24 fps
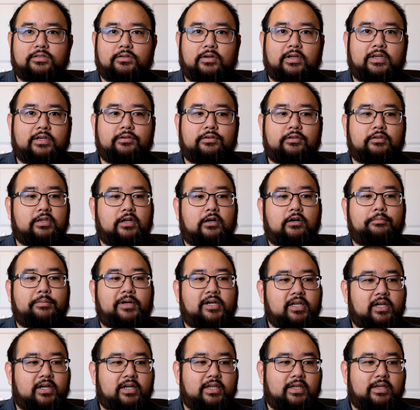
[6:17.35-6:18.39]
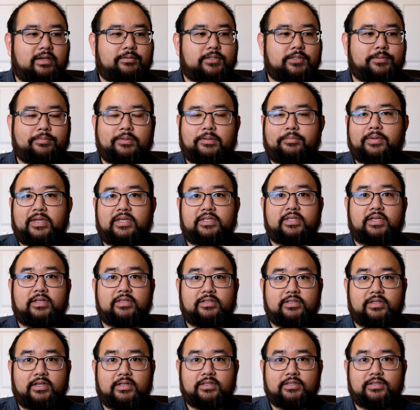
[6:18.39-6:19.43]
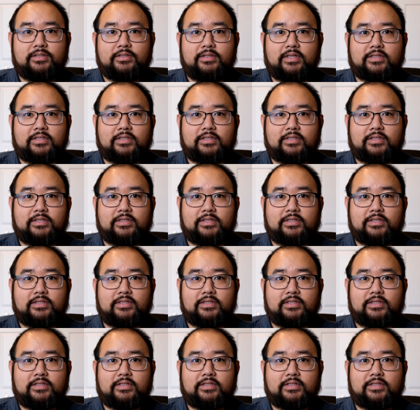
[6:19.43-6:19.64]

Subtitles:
or I don't need all my IEMs to be bass headsets.